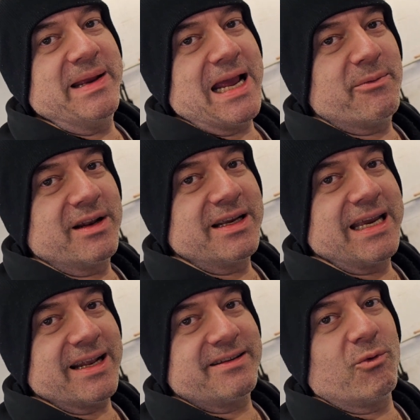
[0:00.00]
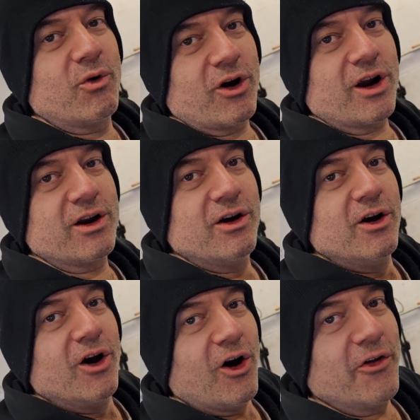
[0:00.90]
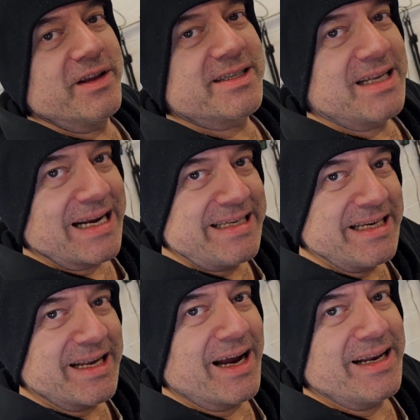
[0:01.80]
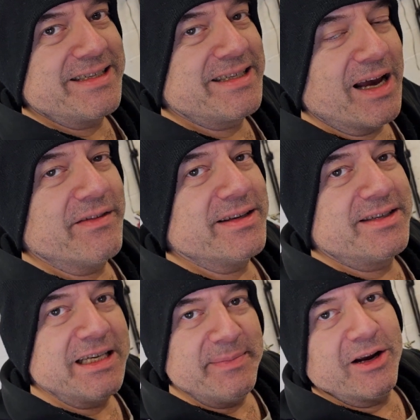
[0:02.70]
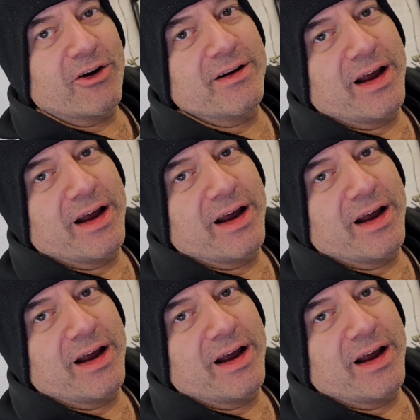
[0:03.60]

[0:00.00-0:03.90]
been able to get to work on this 1997 CBR